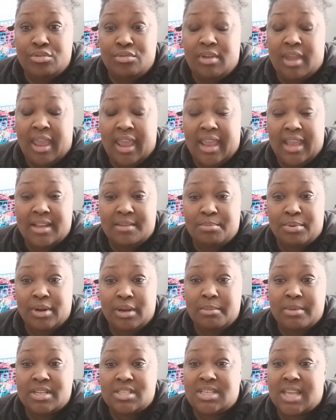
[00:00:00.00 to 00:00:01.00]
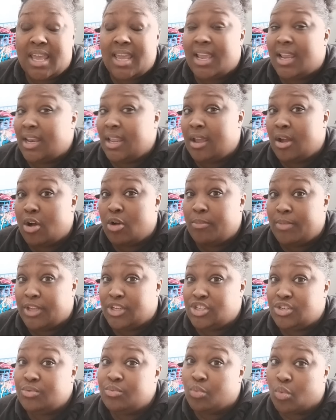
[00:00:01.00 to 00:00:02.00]
can pretty much take any home
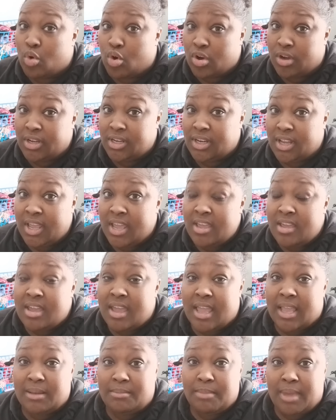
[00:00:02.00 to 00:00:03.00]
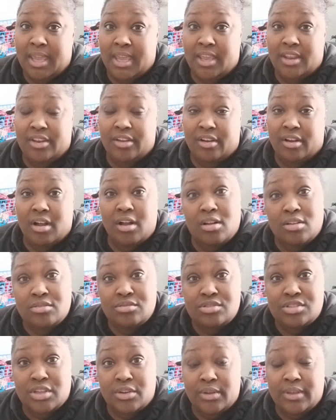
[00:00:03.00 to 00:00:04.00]
that you want and make it your
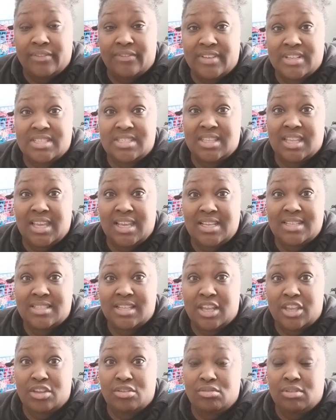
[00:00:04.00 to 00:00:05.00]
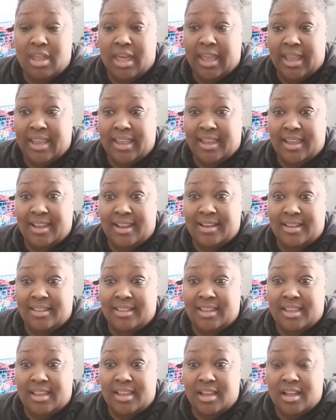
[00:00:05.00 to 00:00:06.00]
own. So if it's things that you like in
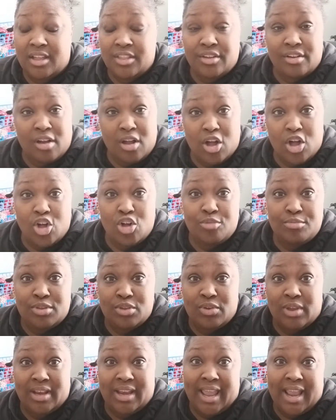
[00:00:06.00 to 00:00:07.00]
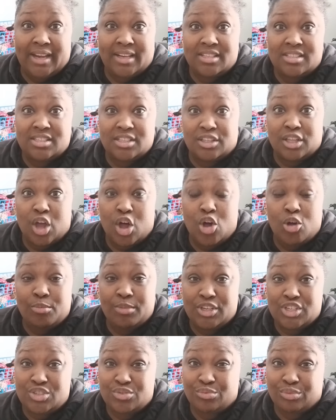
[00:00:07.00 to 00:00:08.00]
the other home, you can add it to the home
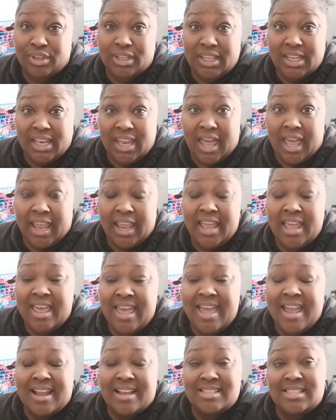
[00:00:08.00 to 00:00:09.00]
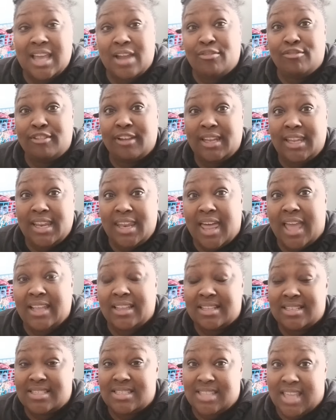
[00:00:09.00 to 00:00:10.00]
that you really like. Because I really like
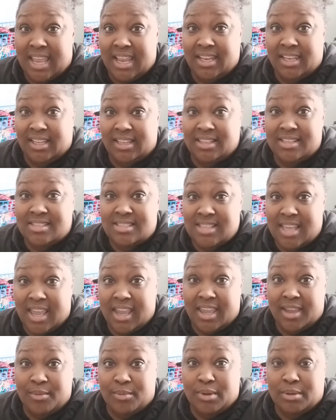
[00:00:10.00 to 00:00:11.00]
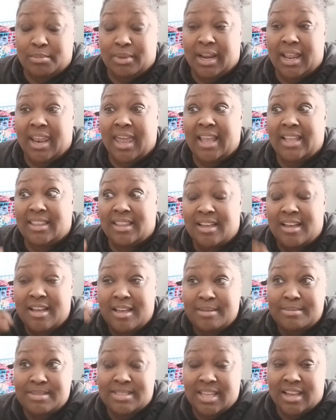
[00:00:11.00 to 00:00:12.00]
the Stanley, the second one, but I like the
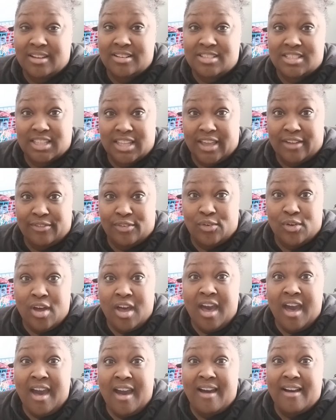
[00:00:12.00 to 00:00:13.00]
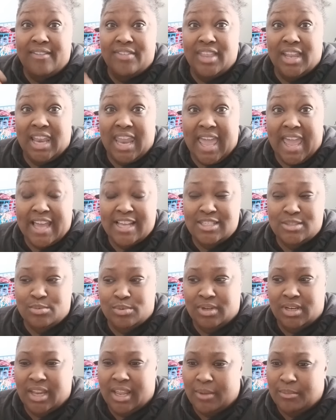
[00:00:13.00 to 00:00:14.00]
upstairs level of the last
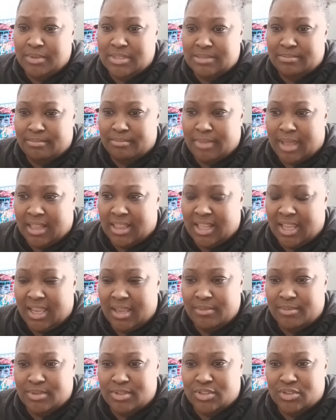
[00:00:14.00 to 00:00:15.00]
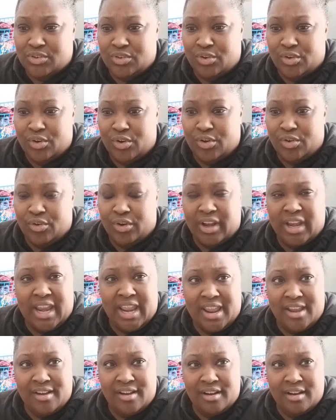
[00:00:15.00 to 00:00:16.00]
one that was, I think it was
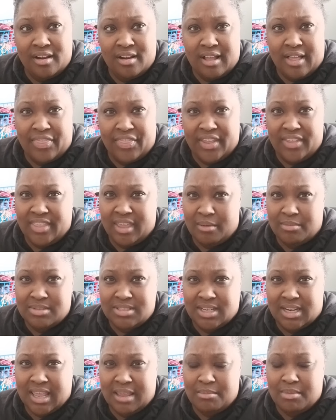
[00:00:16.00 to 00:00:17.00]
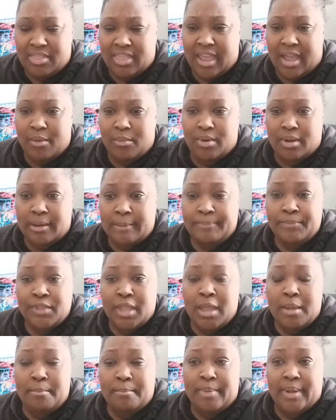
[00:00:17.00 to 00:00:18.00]
Grenier. I think that was the name of that one.
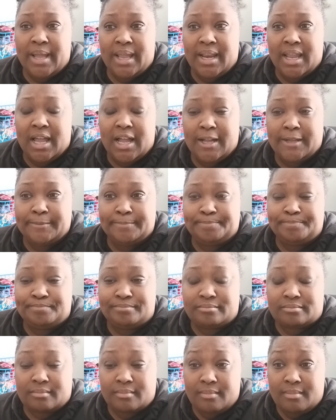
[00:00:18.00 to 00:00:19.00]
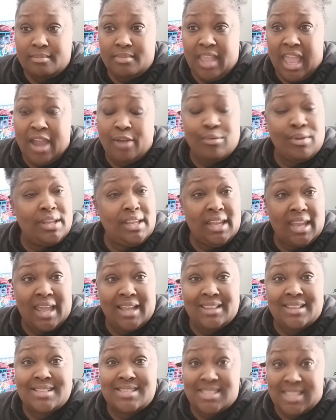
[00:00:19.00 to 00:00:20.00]
But um, I really
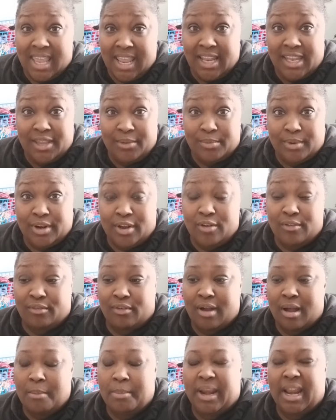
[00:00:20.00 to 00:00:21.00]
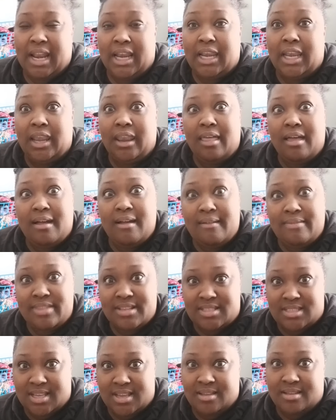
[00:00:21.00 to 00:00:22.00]
like the Stanley one overall, but I love the
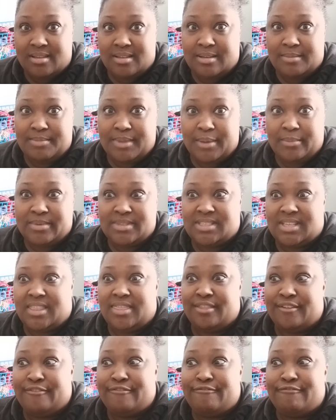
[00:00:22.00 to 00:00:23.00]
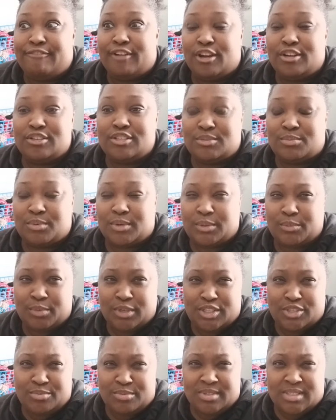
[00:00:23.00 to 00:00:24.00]
tub that was in the first one,
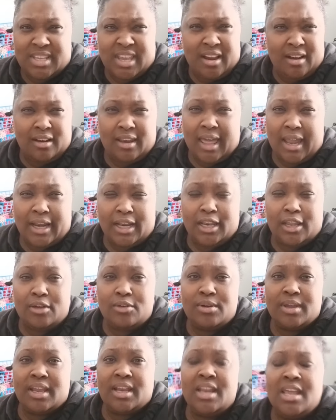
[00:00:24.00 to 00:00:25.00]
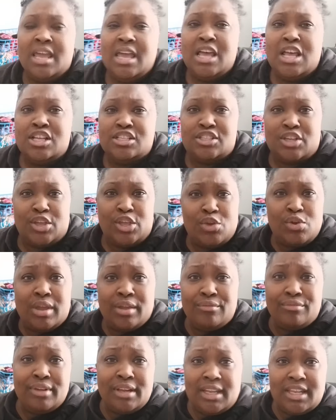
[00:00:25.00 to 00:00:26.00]
which was Carolina Logan. So you
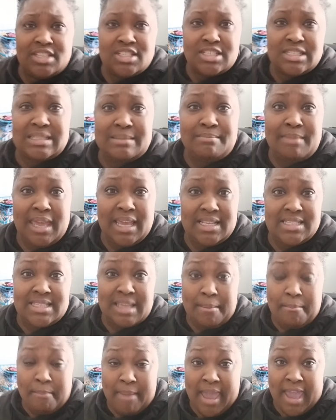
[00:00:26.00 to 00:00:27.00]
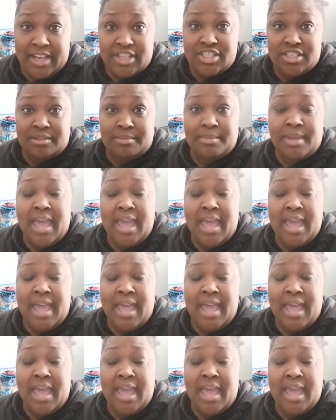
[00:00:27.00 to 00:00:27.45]
can really just mix and match them.